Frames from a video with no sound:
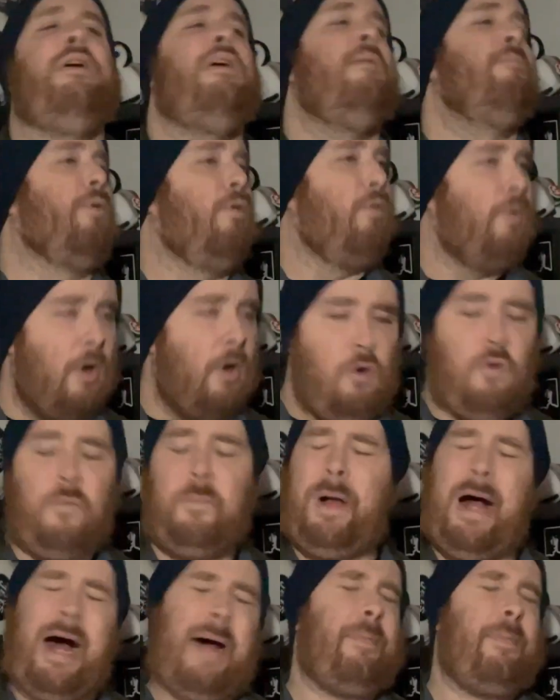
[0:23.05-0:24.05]
baroque
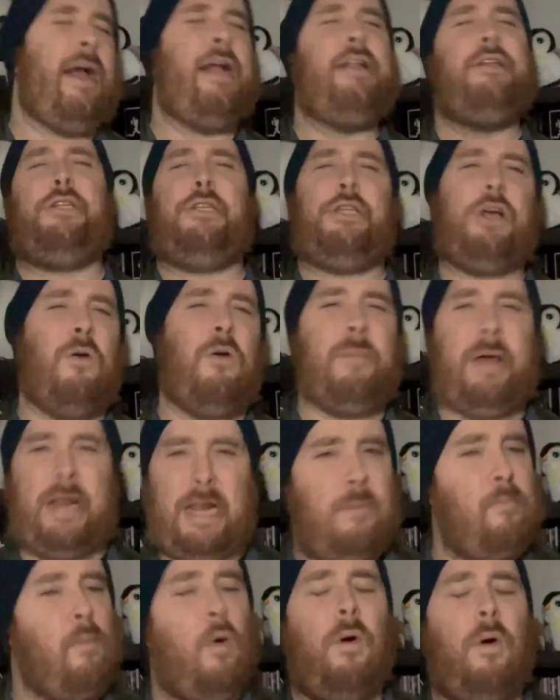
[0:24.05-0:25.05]
pop, and so
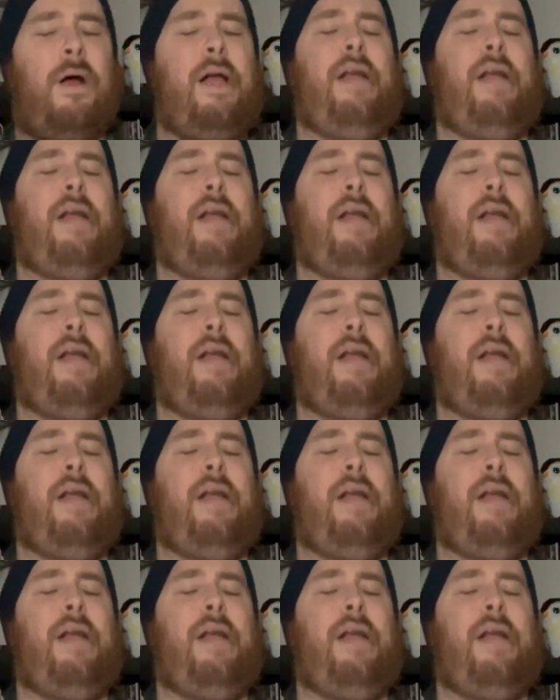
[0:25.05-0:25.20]
many more,